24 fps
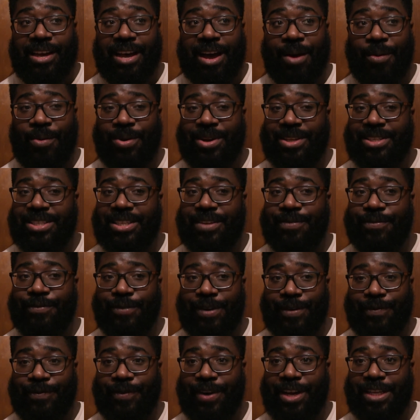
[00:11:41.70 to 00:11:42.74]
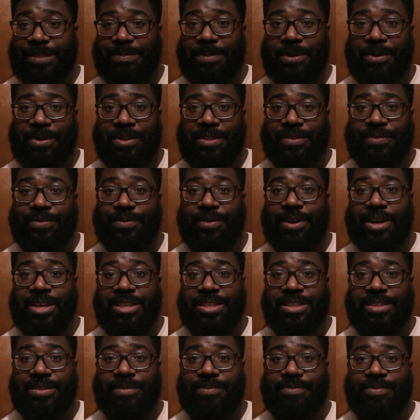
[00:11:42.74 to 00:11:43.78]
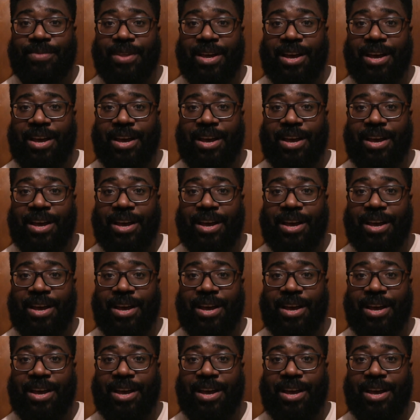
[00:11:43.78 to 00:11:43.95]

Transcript: I want to see 3 fast bowlers for us.